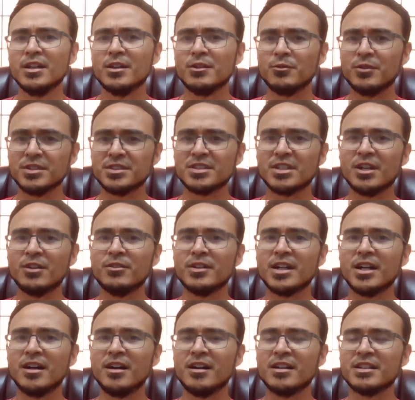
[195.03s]
what's going
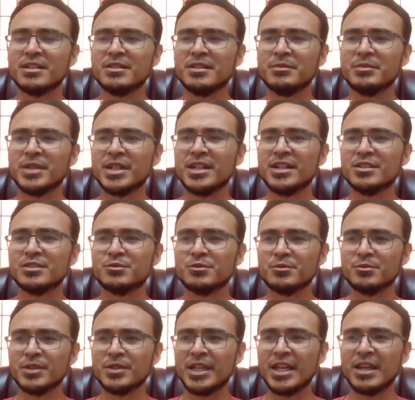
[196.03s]
on, and because
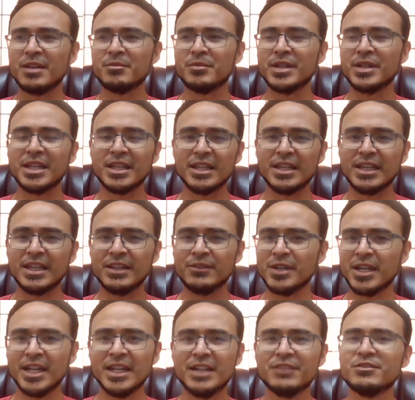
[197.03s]
we can't be we
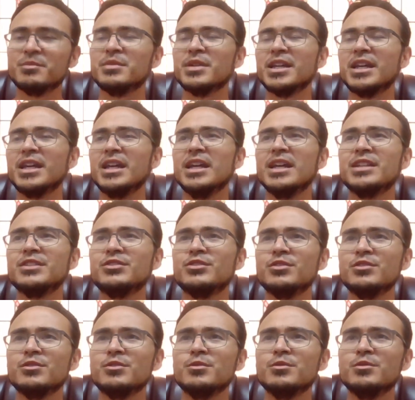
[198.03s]
can't even begin
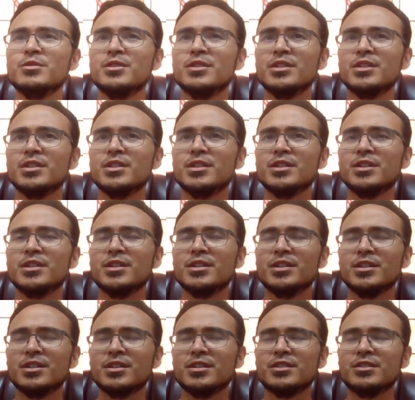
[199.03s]
to
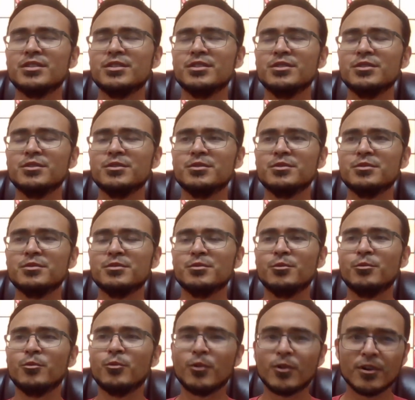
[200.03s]
to
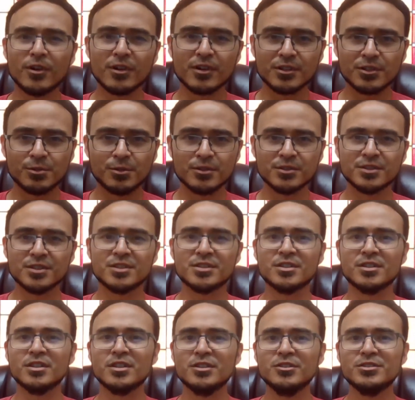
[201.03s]
work towards a
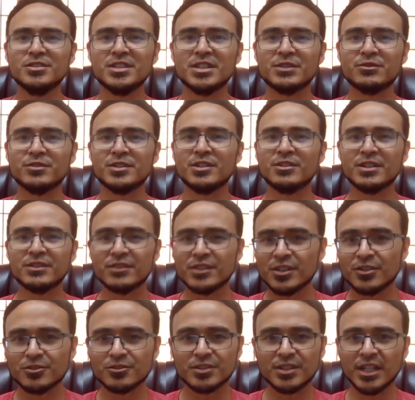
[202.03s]
solution if we don't even
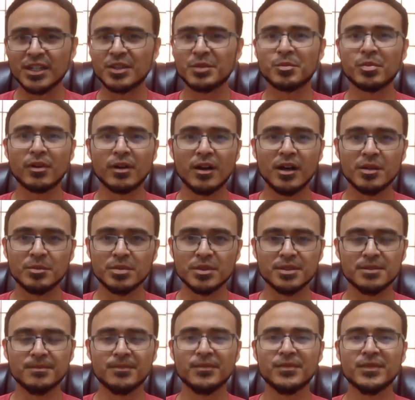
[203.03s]
understand the problem